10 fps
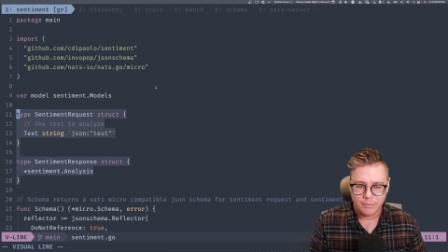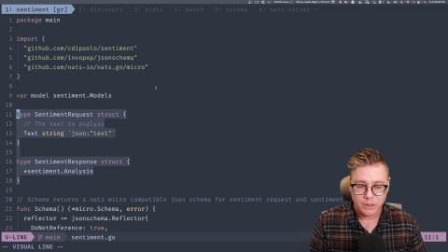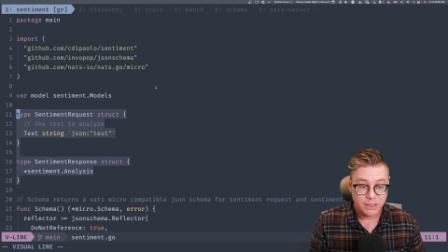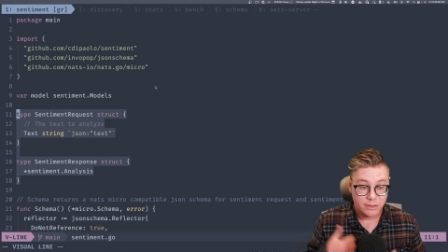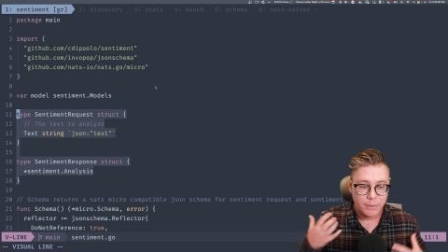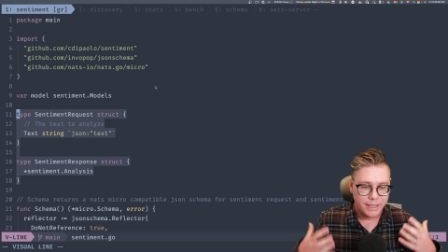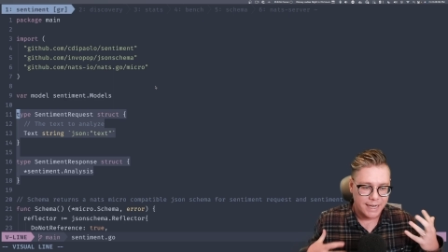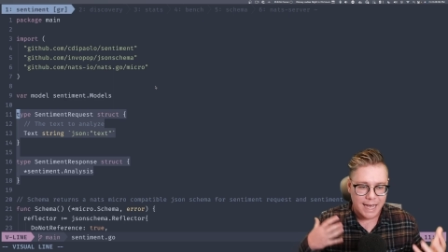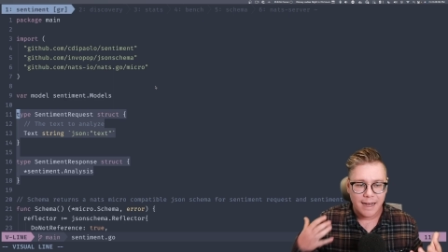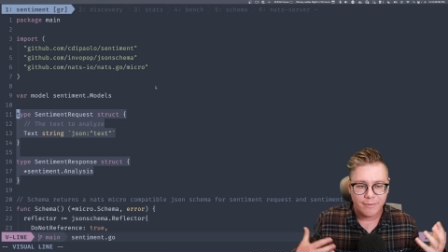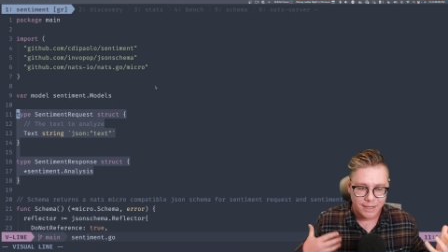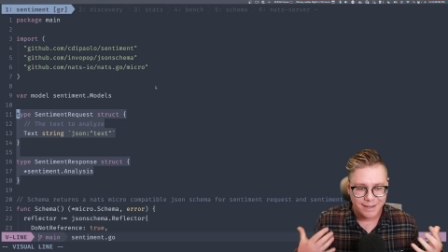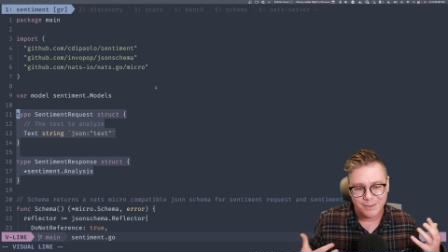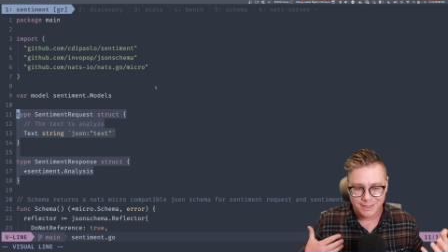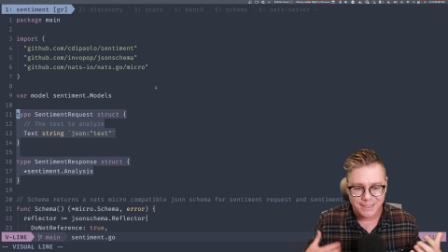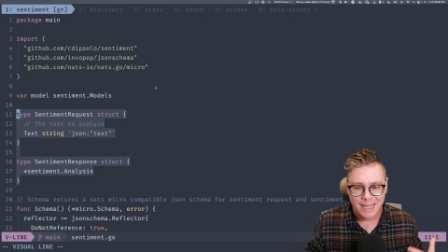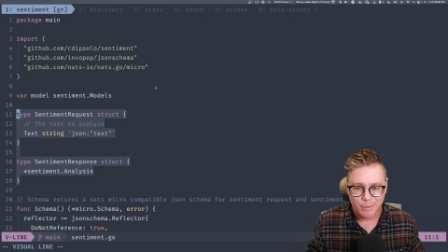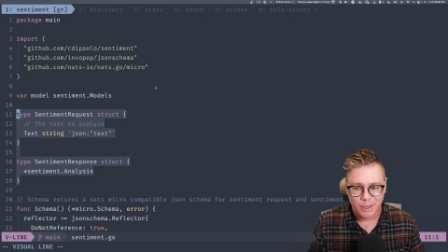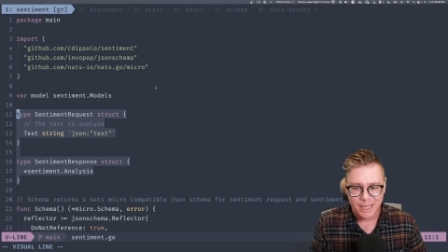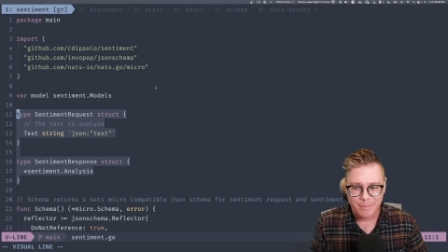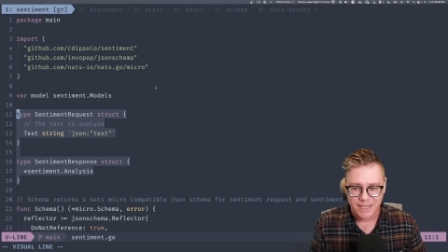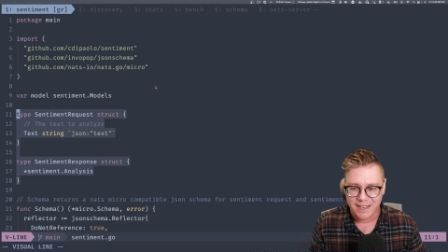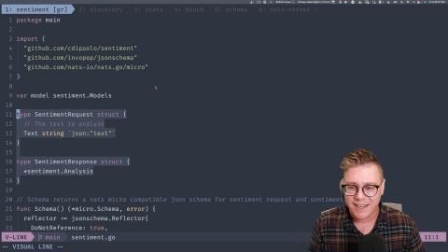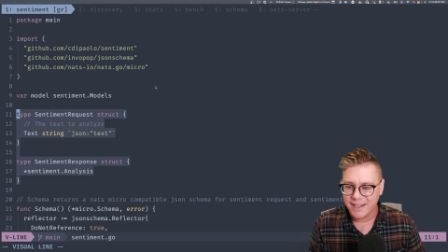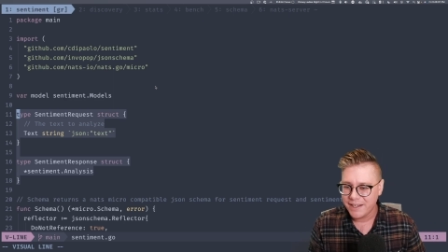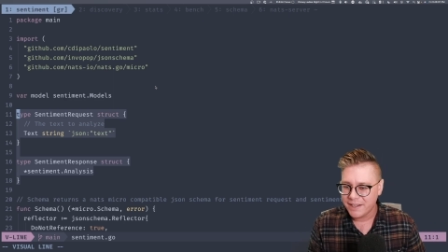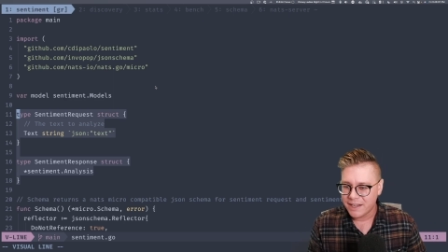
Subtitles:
just so we can have kind of a stable API.